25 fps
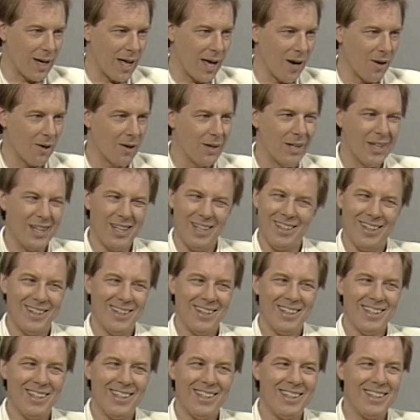now,
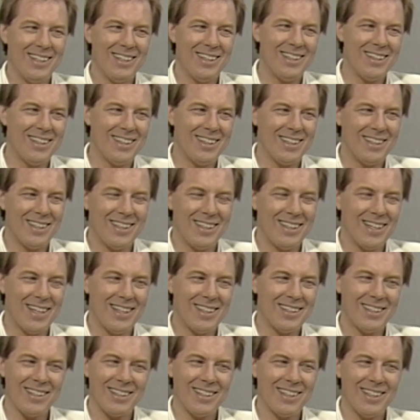
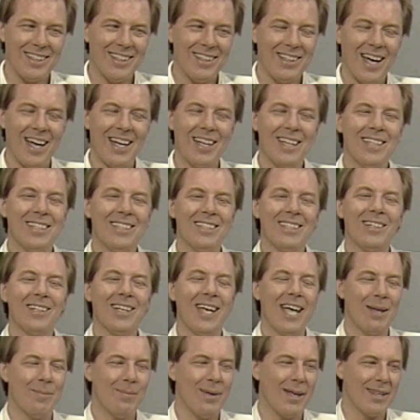that's I still
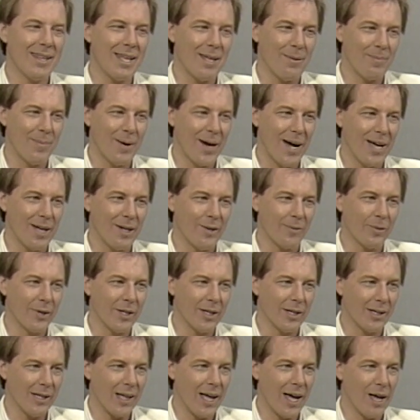can't make that buy in
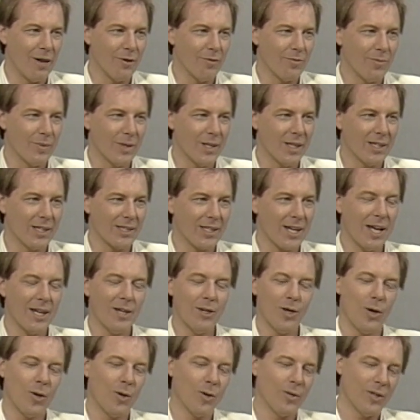real life because I
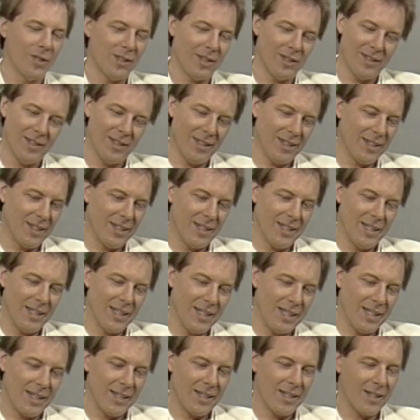know that
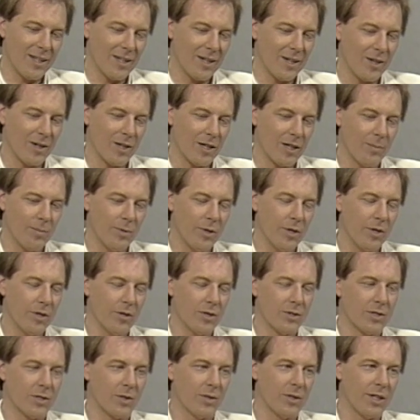you know a
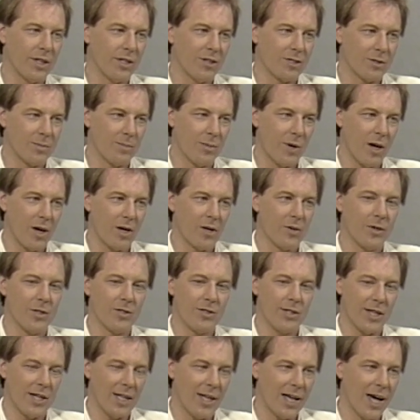computer is only as smart or
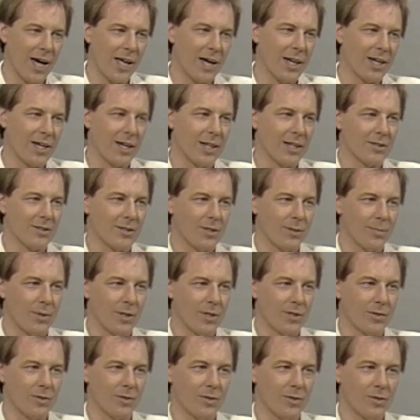as idiotic as the
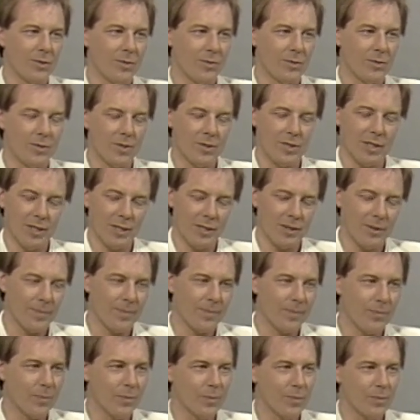person who's uh,
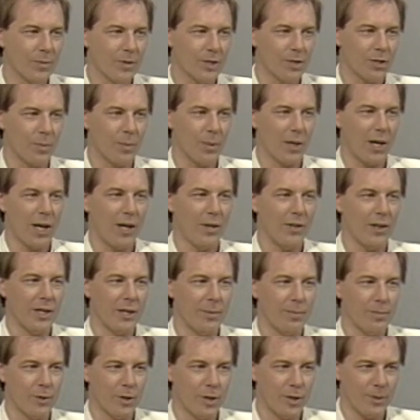supplying the
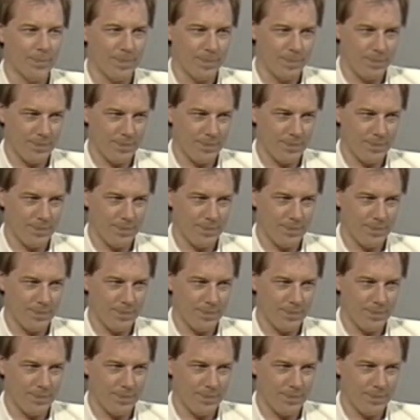input.